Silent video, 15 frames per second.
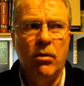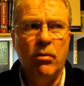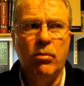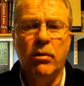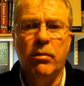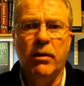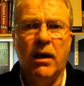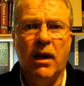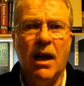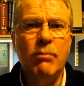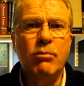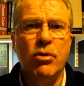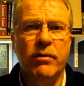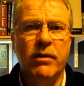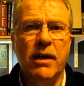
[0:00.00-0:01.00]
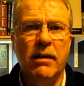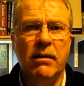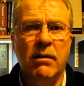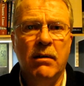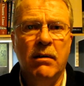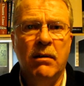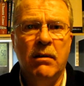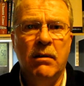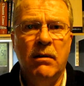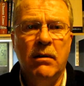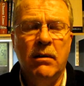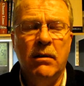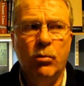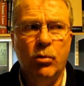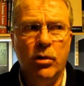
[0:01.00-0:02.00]
whole world would collapse overnight.
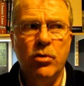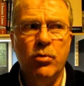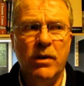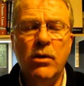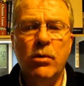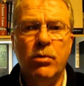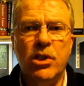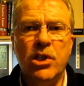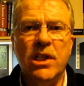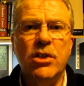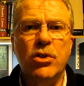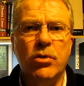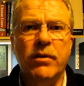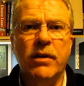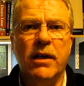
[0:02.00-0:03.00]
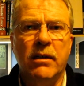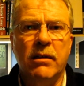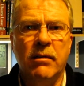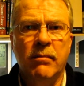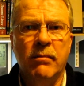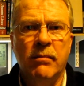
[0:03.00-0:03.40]
The world as we know would change overnight.